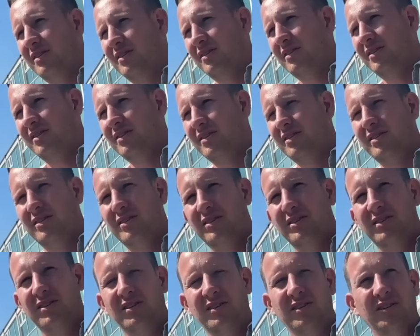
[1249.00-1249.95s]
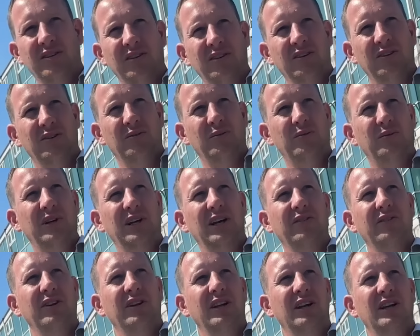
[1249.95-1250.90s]
You are polite, but the fact that you're
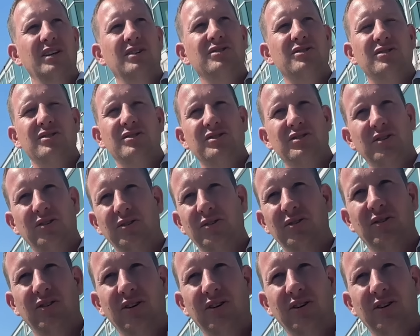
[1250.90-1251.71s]
polite, but you put me in cuffs.